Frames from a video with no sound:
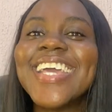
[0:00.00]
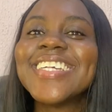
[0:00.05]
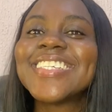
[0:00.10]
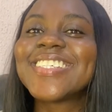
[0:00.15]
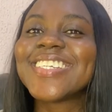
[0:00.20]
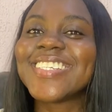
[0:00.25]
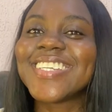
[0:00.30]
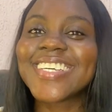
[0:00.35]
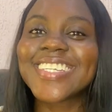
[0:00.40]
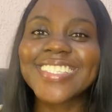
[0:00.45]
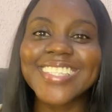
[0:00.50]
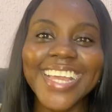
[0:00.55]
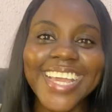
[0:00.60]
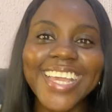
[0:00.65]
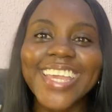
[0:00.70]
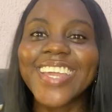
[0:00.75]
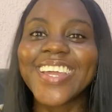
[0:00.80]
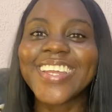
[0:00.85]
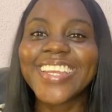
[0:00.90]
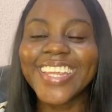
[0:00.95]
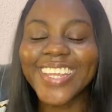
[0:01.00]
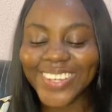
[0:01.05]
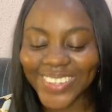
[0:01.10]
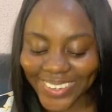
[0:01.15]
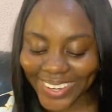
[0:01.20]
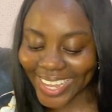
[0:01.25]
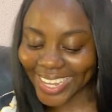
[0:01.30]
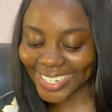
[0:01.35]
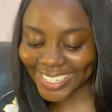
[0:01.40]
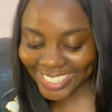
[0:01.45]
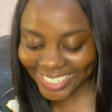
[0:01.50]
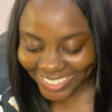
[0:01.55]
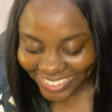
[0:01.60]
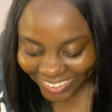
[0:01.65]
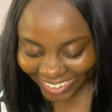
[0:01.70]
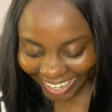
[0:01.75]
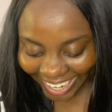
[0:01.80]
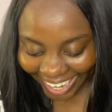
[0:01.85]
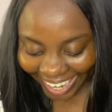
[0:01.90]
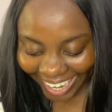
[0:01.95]
So just take your needle and
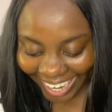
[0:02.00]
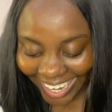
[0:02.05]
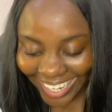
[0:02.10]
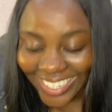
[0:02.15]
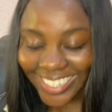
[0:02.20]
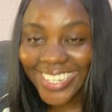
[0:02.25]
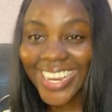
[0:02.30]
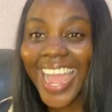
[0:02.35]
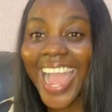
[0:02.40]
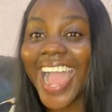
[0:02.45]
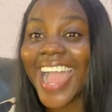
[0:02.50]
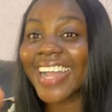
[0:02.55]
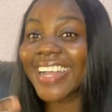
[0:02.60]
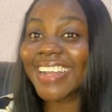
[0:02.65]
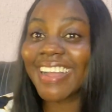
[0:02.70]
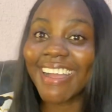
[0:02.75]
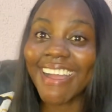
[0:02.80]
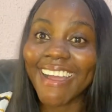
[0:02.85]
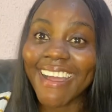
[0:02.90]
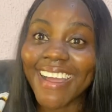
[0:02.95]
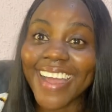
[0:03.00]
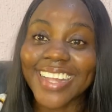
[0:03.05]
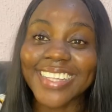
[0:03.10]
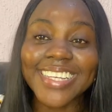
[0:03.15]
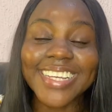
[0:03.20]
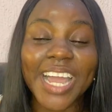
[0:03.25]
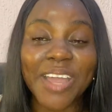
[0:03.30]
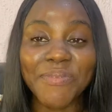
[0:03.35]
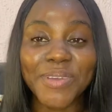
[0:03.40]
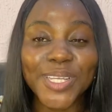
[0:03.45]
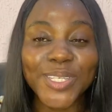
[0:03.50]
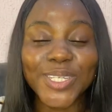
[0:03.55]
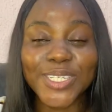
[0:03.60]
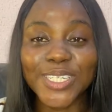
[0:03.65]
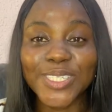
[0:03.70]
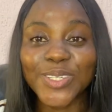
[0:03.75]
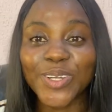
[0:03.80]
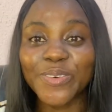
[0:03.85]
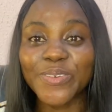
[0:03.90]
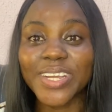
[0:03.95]
thread, hanger. I think I mentioned
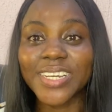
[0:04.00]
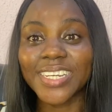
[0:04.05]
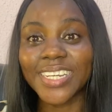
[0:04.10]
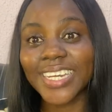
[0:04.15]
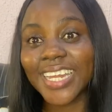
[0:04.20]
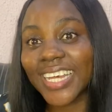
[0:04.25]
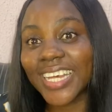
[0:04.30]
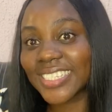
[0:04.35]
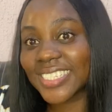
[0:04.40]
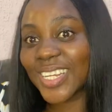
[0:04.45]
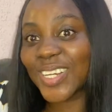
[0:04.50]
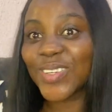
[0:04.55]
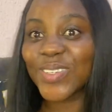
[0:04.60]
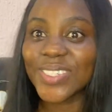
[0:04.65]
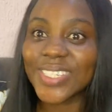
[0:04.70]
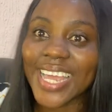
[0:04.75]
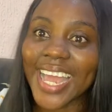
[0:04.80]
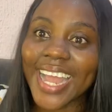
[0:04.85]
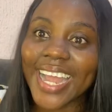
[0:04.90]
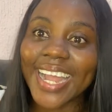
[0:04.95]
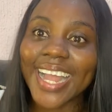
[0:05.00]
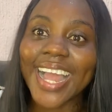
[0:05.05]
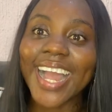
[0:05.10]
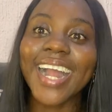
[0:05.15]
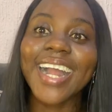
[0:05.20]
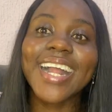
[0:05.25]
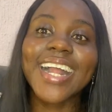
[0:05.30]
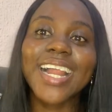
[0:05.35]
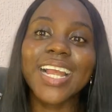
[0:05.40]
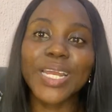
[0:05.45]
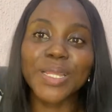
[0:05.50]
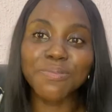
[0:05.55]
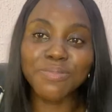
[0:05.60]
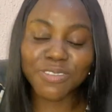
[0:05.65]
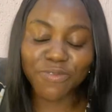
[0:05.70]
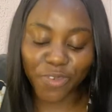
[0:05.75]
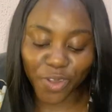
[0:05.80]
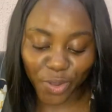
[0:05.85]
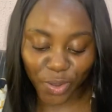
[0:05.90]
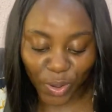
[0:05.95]
it already. That's clothes hanger, clips
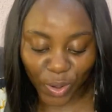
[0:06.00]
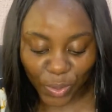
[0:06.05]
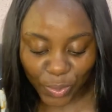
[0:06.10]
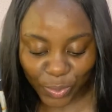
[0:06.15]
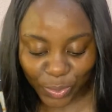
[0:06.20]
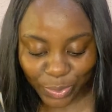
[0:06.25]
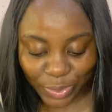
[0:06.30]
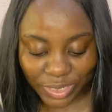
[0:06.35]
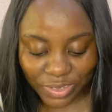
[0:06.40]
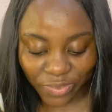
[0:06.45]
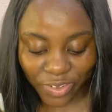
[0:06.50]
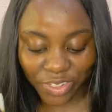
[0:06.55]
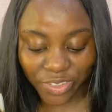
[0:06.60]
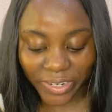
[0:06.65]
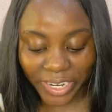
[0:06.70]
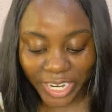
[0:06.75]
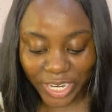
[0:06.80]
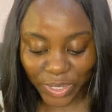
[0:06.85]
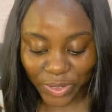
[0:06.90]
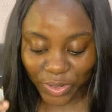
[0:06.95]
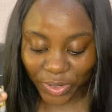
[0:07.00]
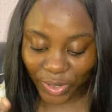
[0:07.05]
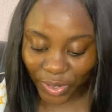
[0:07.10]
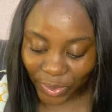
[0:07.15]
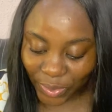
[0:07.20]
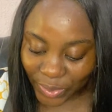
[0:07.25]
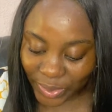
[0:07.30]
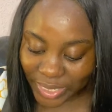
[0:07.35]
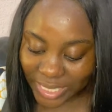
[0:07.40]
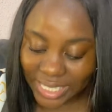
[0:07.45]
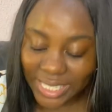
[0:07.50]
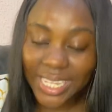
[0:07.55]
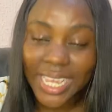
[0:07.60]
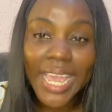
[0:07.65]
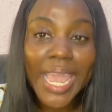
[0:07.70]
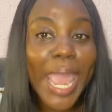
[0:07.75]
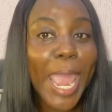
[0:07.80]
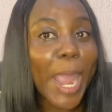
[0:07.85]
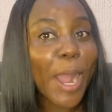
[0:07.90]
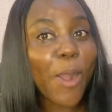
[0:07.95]
for your clothes, for drying your clothes,
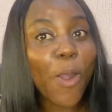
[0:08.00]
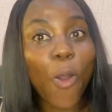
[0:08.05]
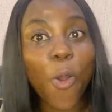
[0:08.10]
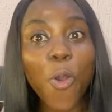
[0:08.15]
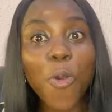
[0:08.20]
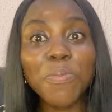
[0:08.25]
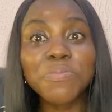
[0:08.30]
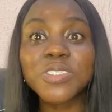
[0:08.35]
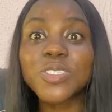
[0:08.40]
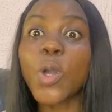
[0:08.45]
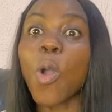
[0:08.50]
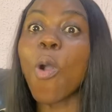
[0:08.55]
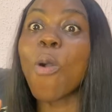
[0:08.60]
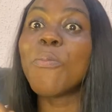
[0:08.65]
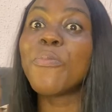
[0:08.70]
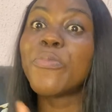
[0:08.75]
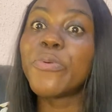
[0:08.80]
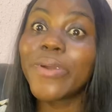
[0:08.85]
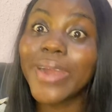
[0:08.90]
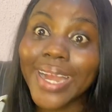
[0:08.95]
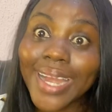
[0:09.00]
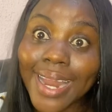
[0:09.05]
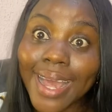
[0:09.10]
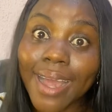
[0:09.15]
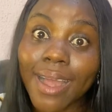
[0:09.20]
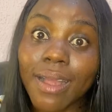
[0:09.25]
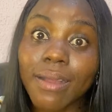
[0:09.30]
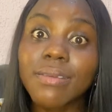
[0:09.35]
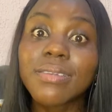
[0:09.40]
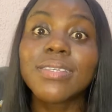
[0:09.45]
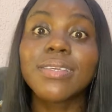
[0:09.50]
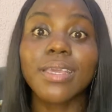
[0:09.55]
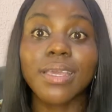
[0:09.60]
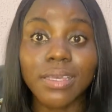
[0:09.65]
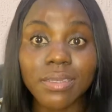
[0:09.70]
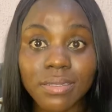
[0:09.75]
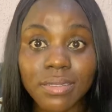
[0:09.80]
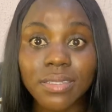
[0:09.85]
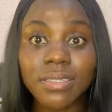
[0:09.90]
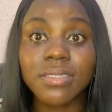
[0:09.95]
combs, umbrella. Yes,